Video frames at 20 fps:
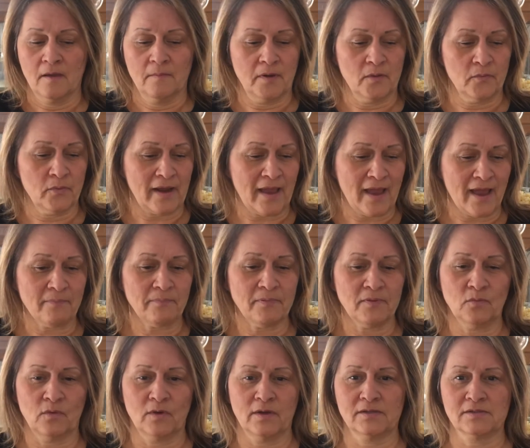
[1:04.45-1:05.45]
But what
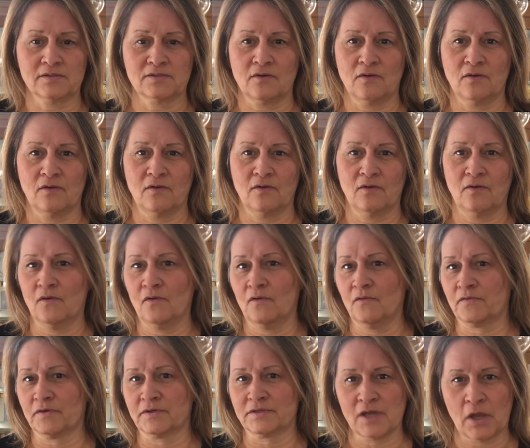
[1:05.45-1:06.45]
happened was,
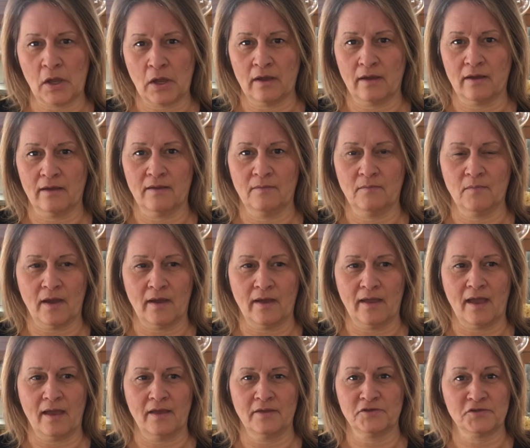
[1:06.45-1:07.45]
over time, I
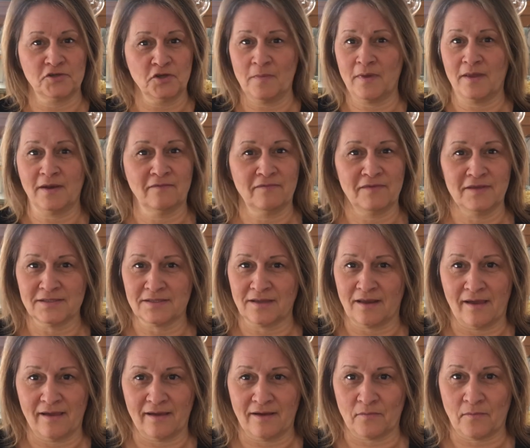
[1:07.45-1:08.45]
had too many of these
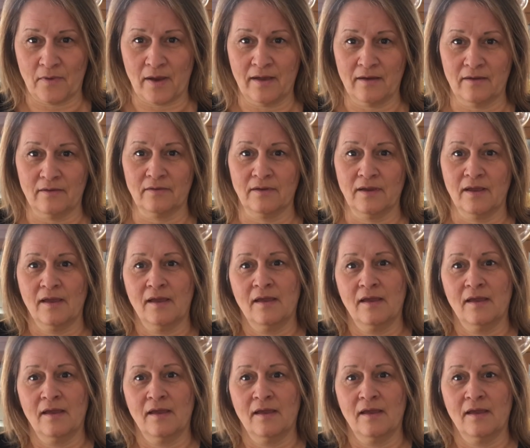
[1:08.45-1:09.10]
lying around